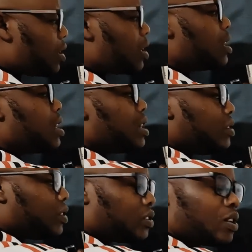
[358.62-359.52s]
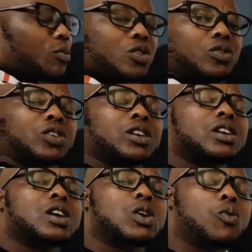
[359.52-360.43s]
here is the same with
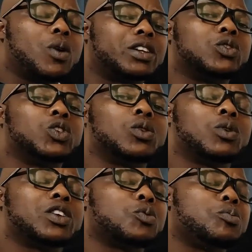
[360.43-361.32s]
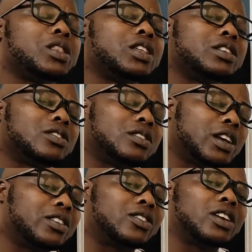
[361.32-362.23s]
what will be in the
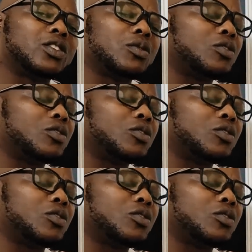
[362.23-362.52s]
next set